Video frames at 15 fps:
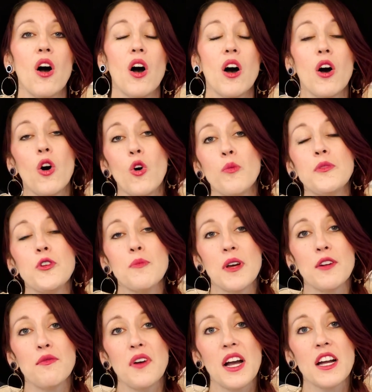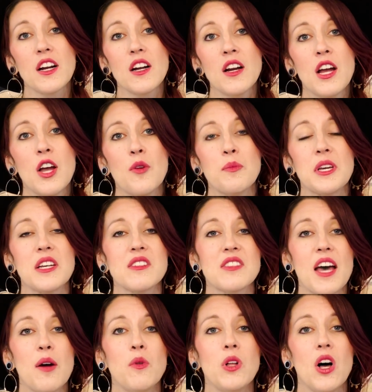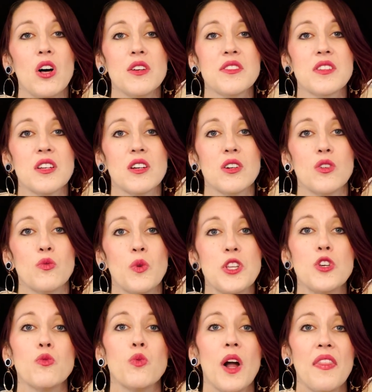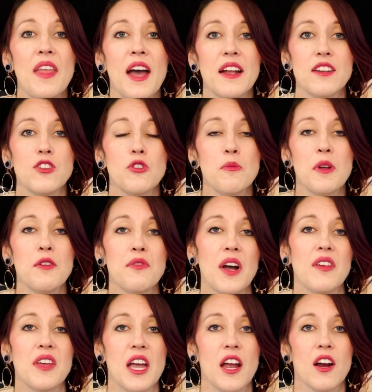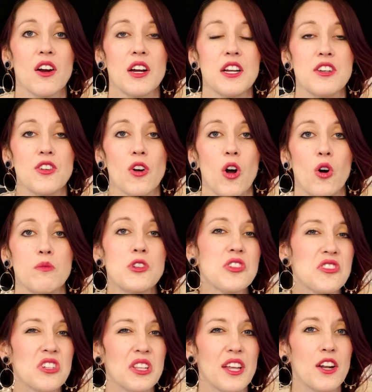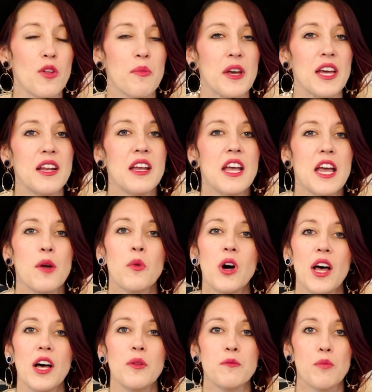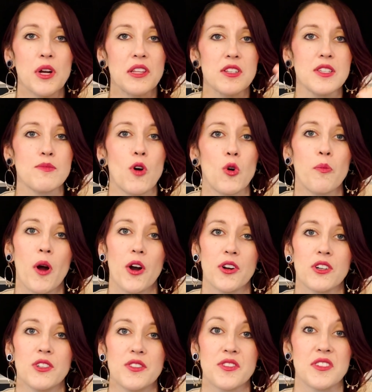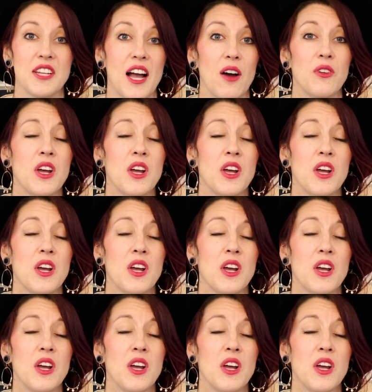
a home humidifier, because that will also, when you run that and you humidify the air in your home just a little bit, it will help bring the smoke particles down.